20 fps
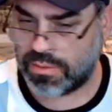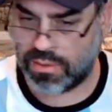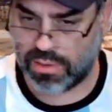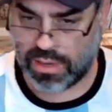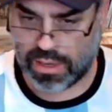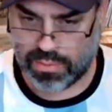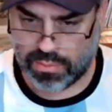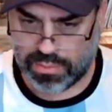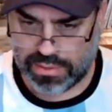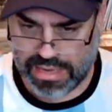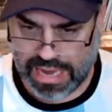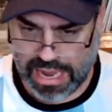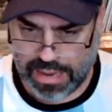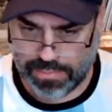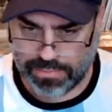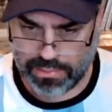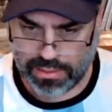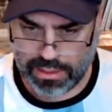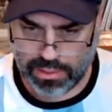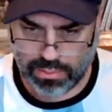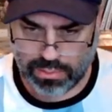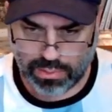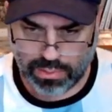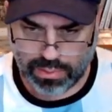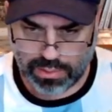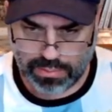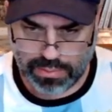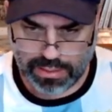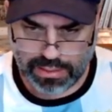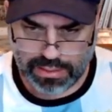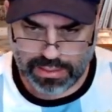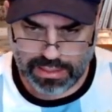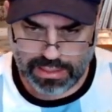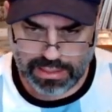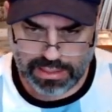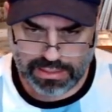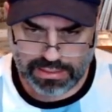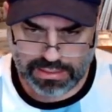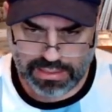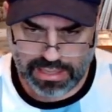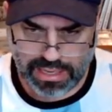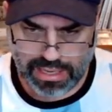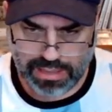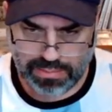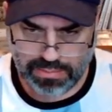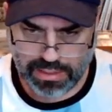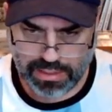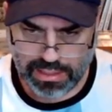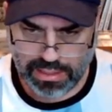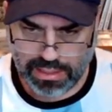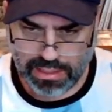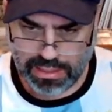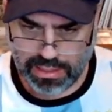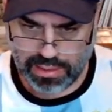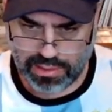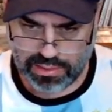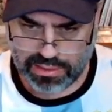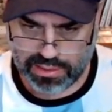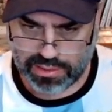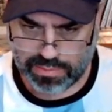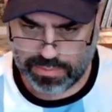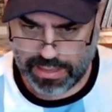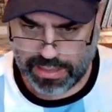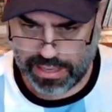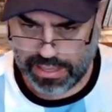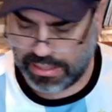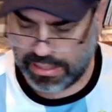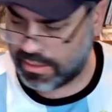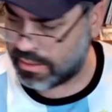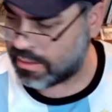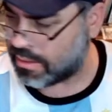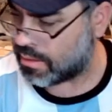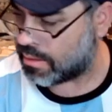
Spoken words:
Do you like him with Napoli, where he made his name? Here's Spain.